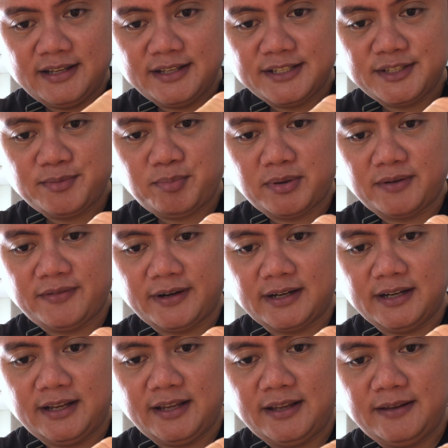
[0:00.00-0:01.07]
It's
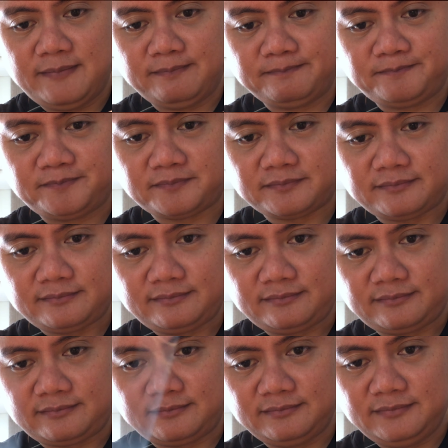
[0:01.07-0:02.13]
perfectly
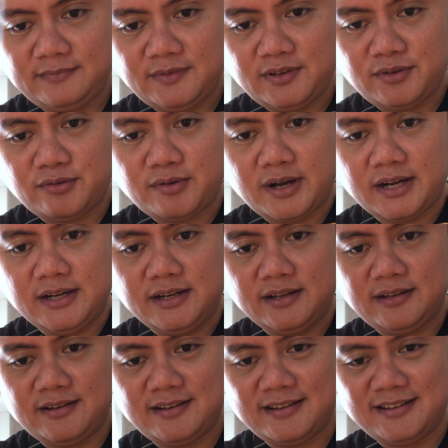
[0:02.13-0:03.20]
rigged.
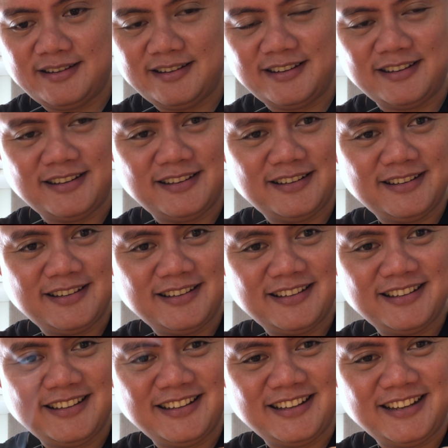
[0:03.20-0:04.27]

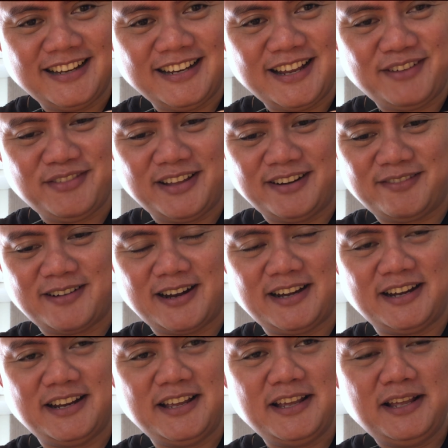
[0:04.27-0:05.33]
I love that,
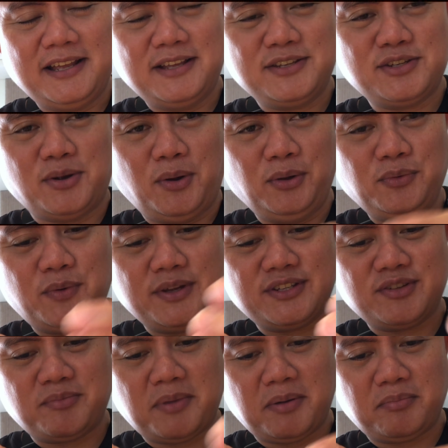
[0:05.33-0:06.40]
right? So
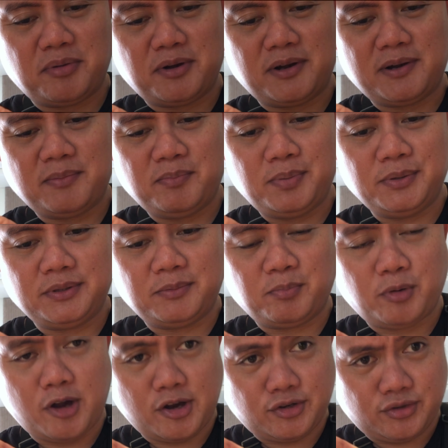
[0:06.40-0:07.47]
always remember, put
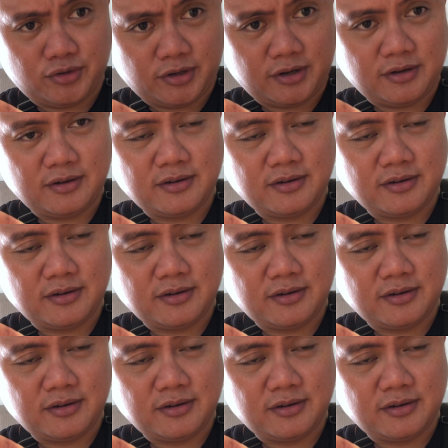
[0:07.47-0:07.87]
pressure